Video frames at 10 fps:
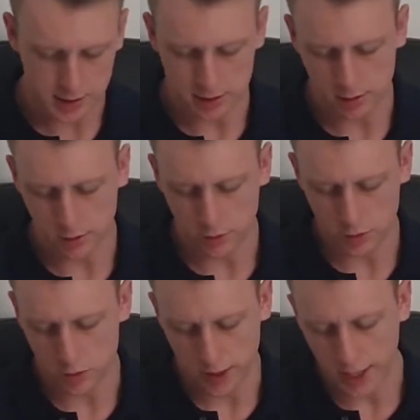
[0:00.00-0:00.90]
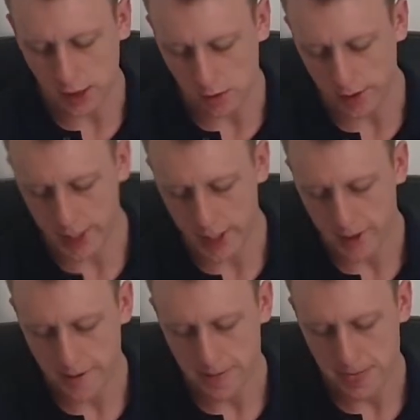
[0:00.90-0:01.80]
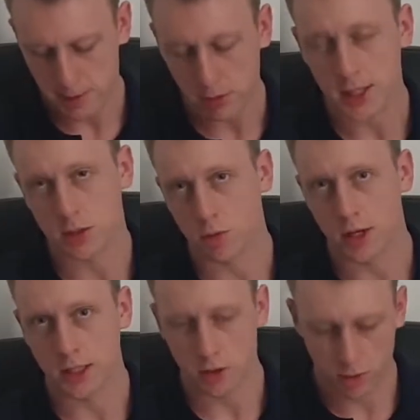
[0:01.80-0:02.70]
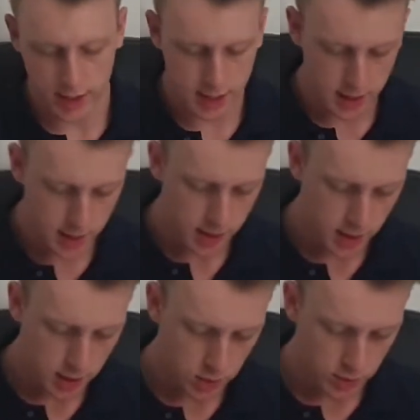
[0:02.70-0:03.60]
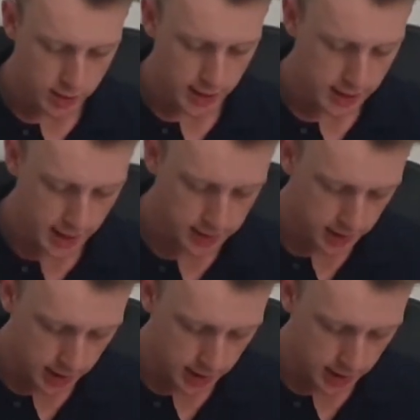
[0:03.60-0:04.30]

And so if you took x squared plus y squared, you would get that's